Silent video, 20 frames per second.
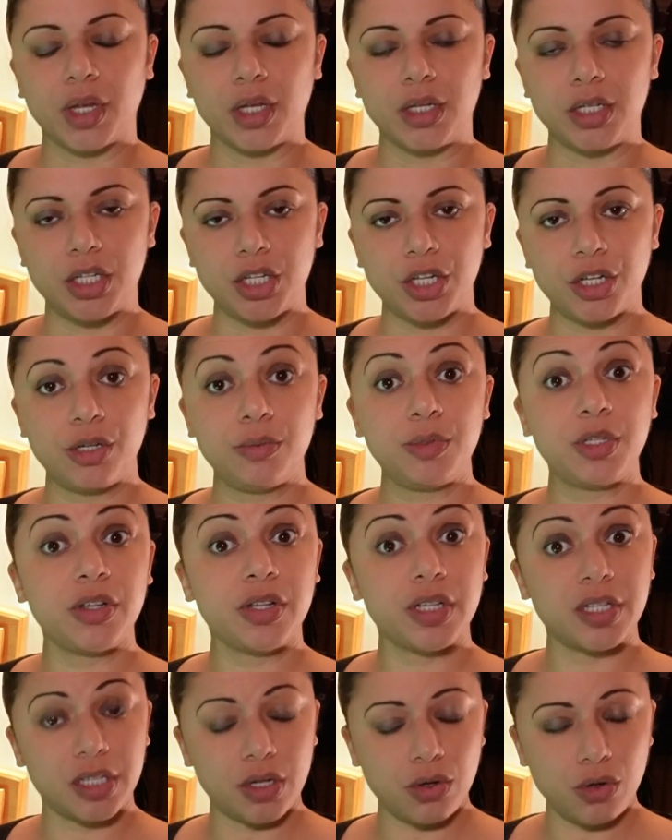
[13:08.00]
In terms of
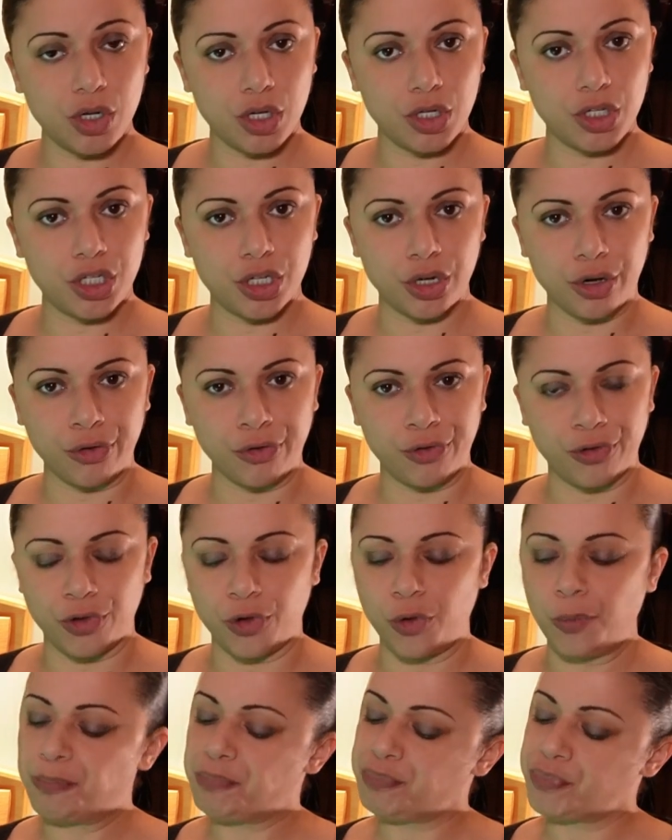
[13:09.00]
the silken
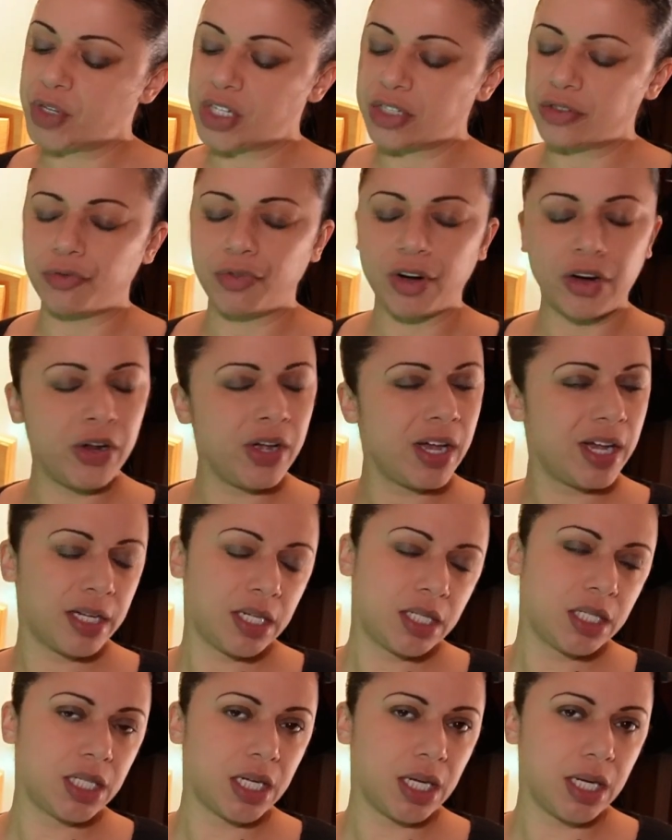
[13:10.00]
tofu, it's very
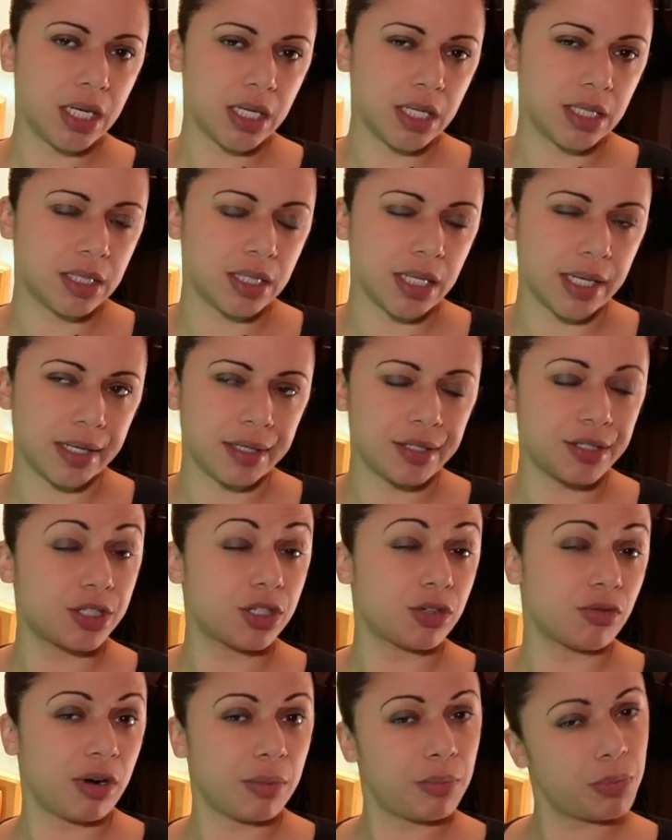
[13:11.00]
handy as like a
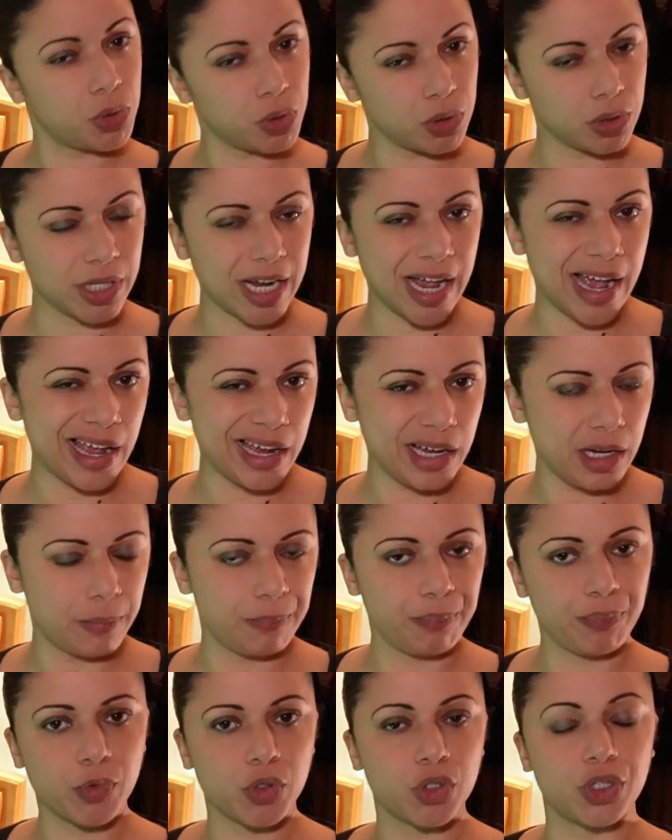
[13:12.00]
scrambled egg.
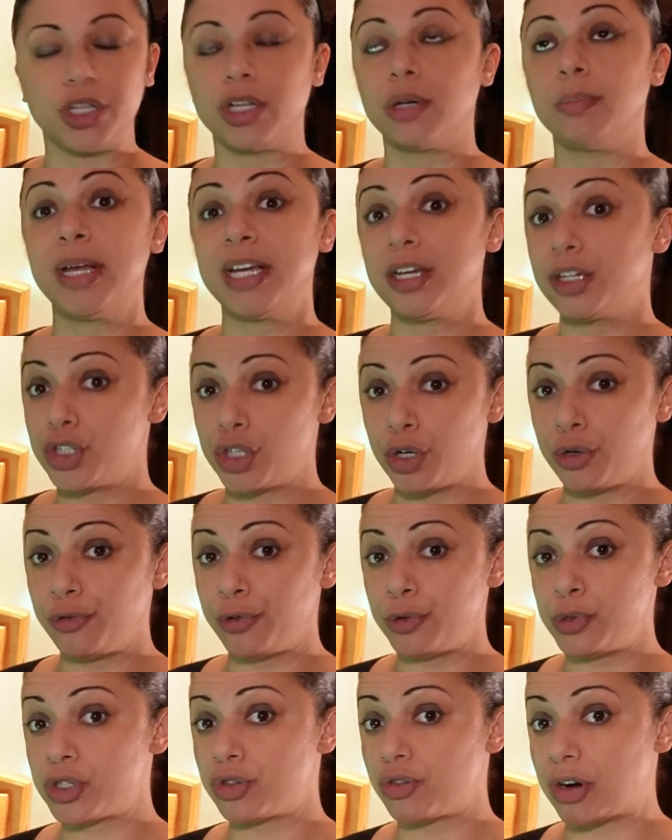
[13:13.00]
So you can make a
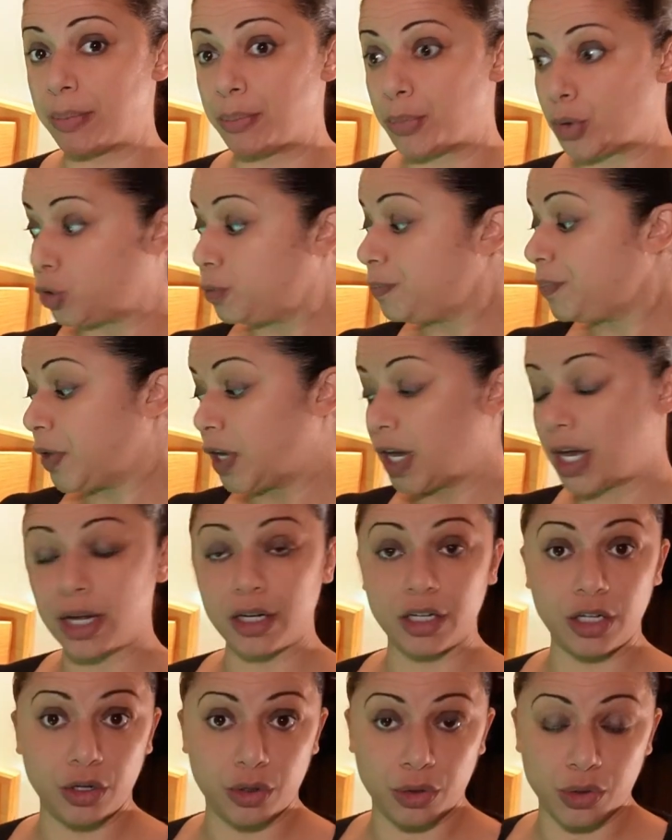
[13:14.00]
tofu scramble. You
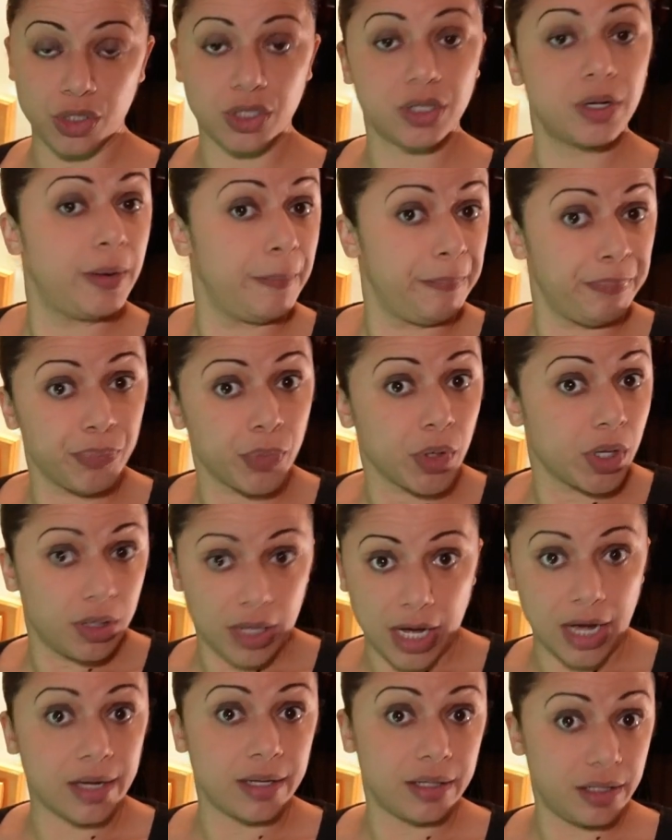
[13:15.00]
can use
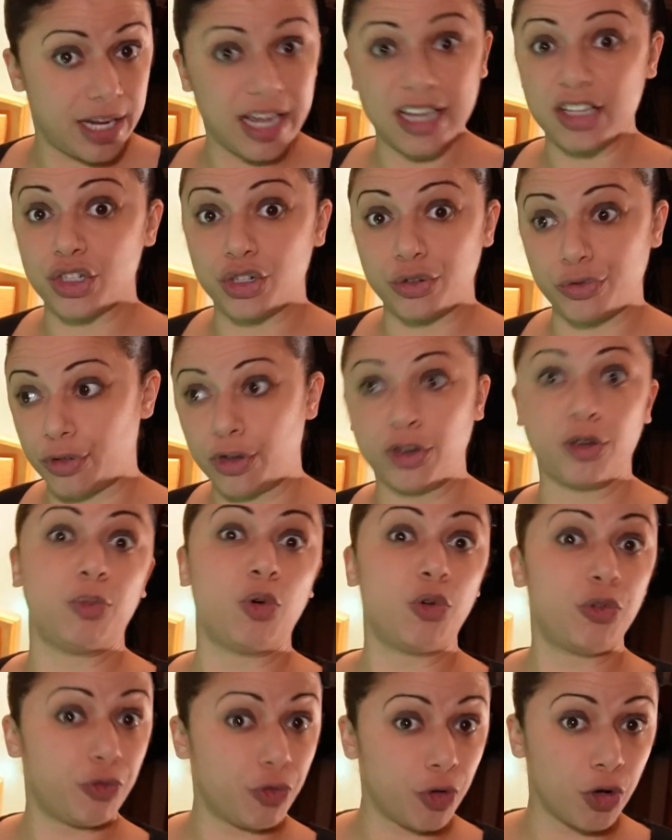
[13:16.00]
extra firm
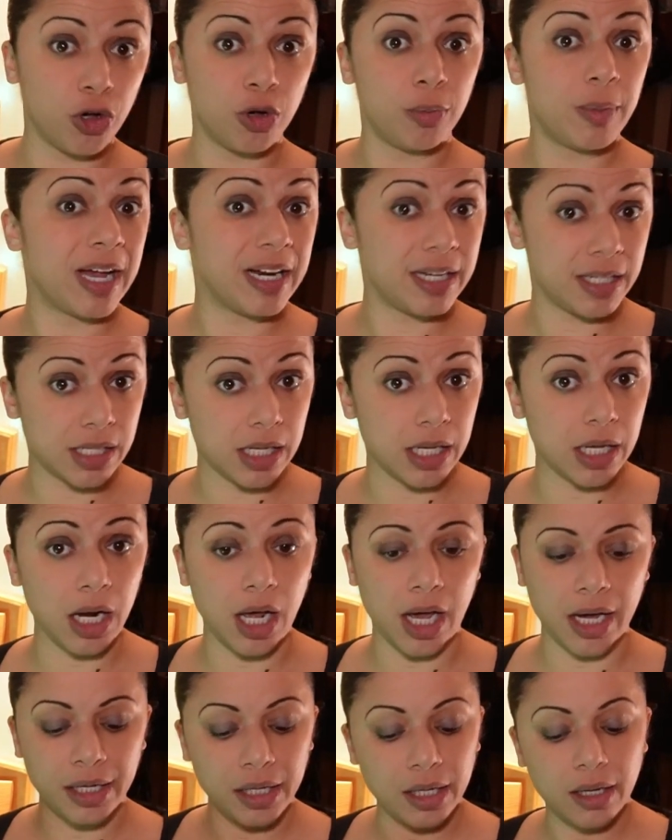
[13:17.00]
or firm, anything you
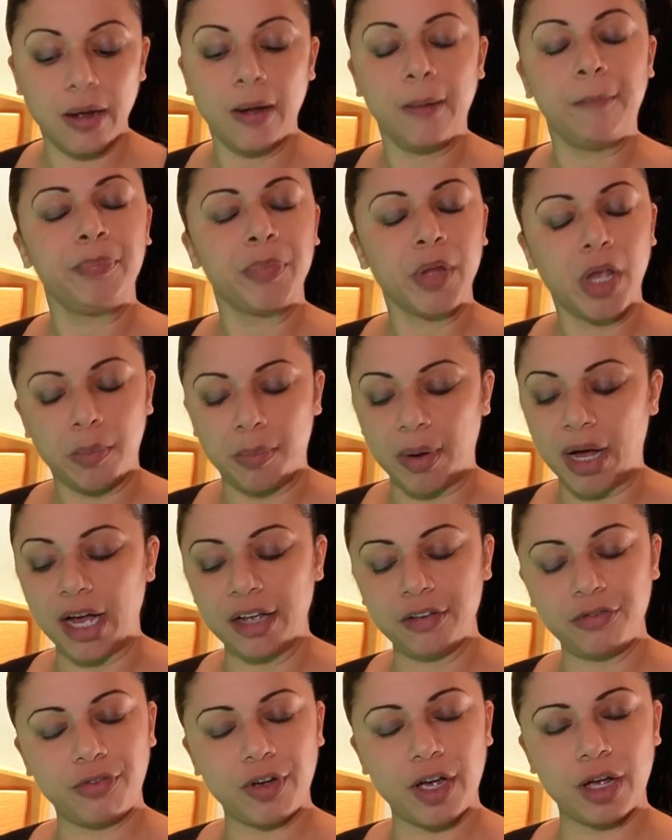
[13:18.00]
like. But
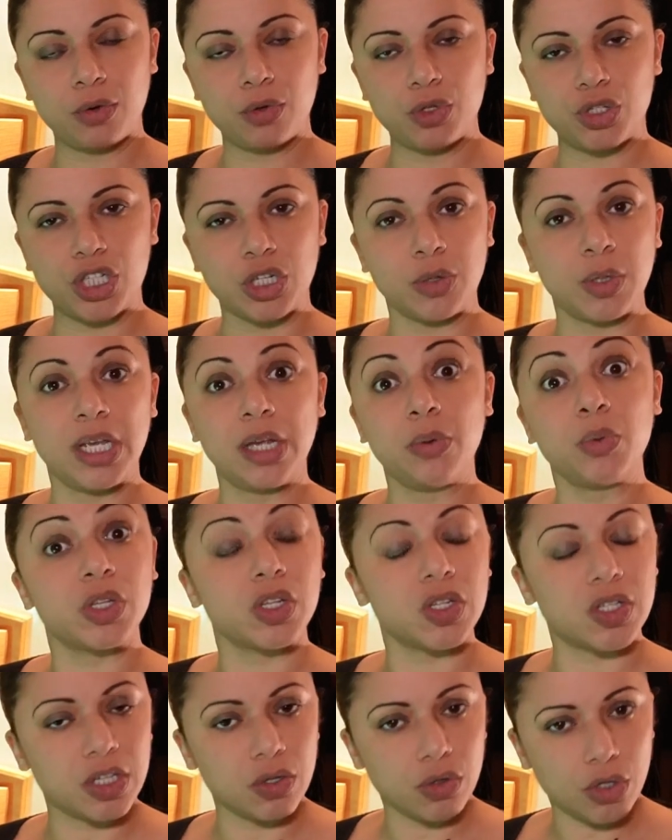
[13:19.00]
I found doing it with the
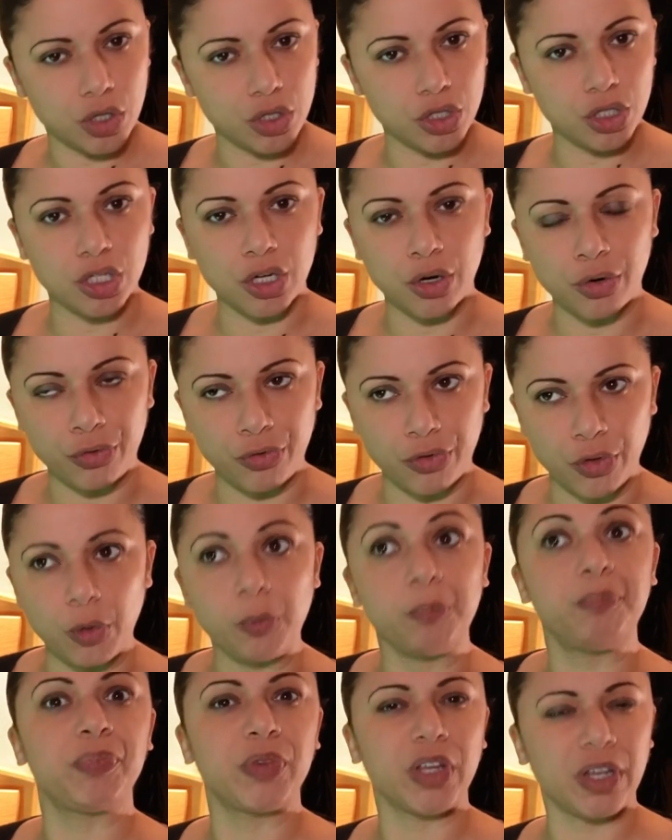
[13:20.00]
silken tofu,
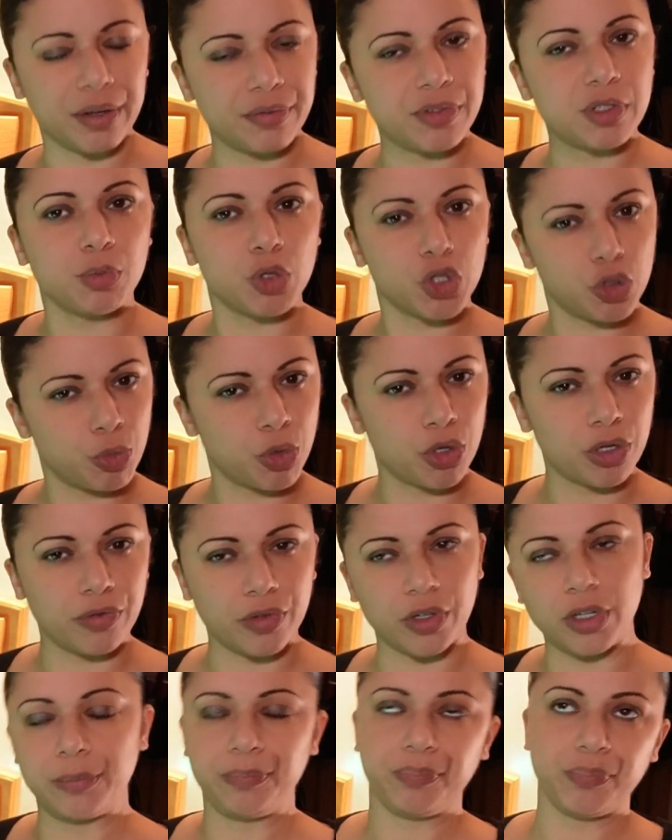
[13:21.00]
it gives much more of
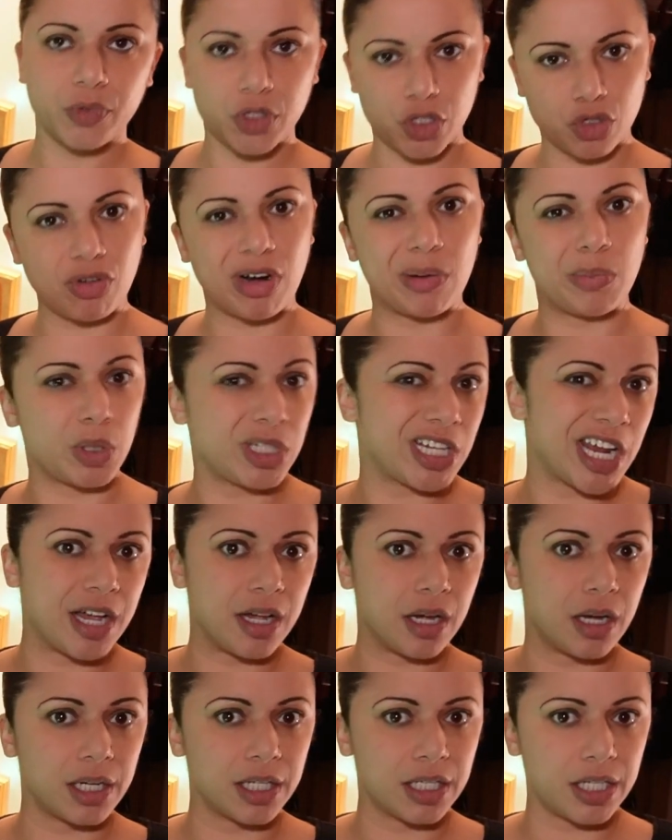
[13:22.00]
a scrambled egg
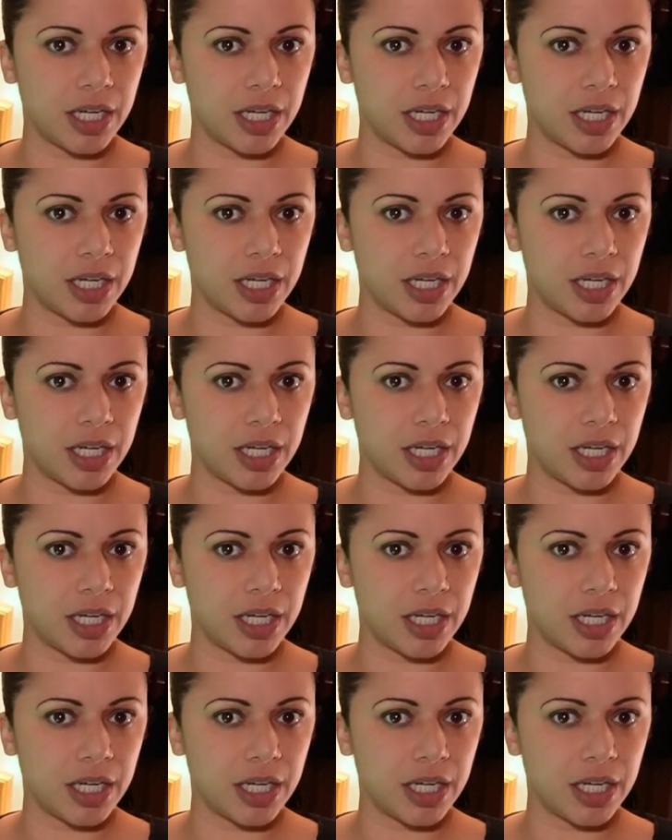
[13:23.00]
kind of